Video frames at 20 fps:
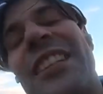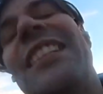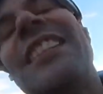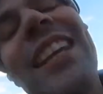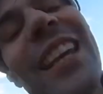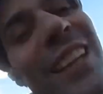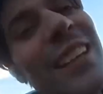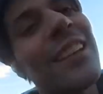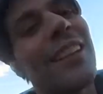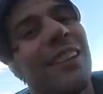
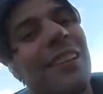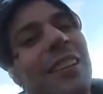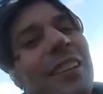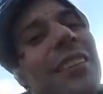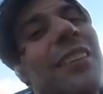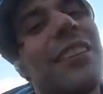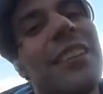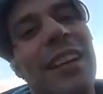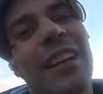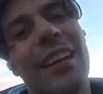
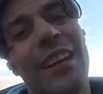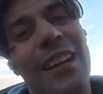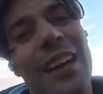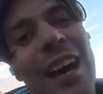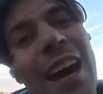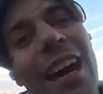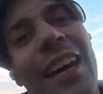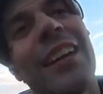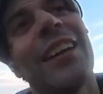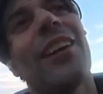Nicholas
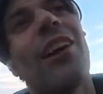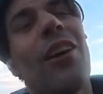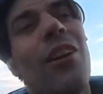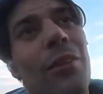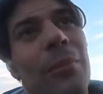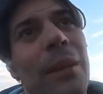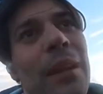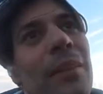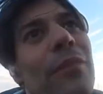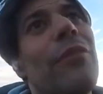had a
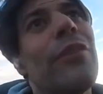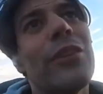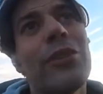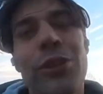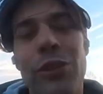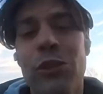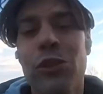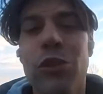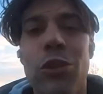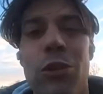go at me for
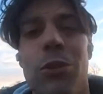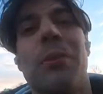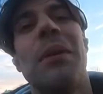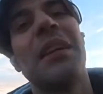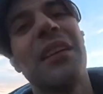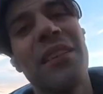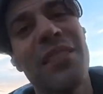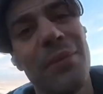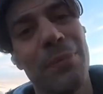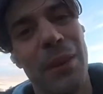doing too
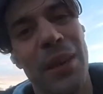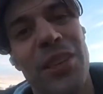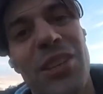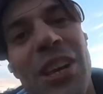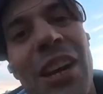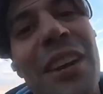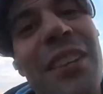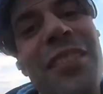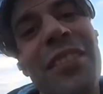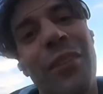many speed
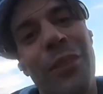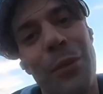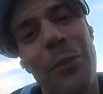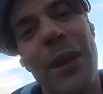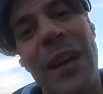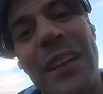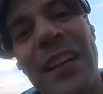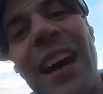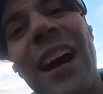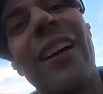checks on
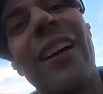the way